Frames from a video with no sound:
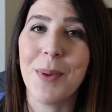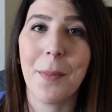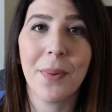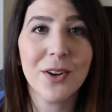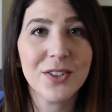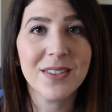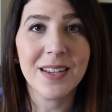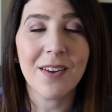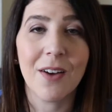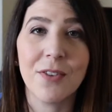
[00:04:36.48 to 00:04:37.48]
I purchased
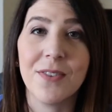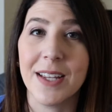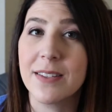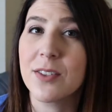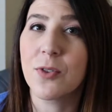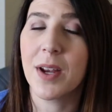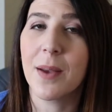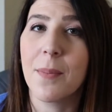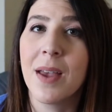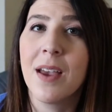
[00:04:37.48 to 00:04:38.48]
it off of
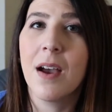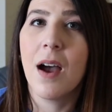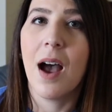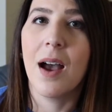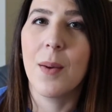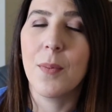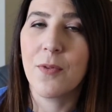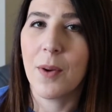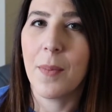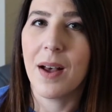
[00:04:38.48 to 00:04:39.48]
Instagram um,
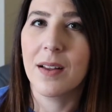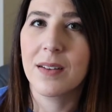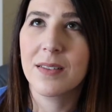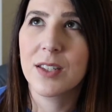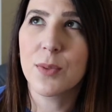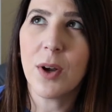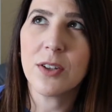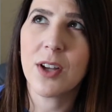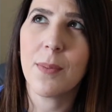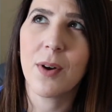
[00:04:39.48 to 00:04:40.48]
from a small
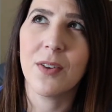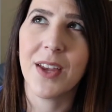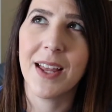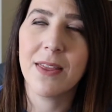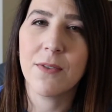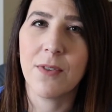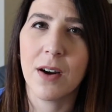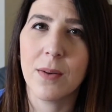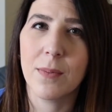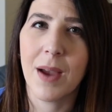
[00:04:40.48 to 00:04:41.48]
shop called In the
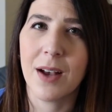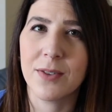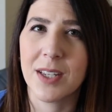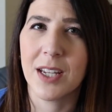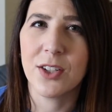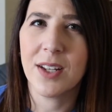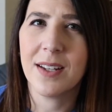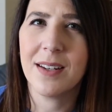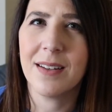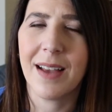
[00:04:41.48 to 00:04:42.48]
Farmhouse
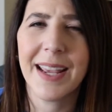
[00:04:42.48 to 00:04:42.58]
Kitchen.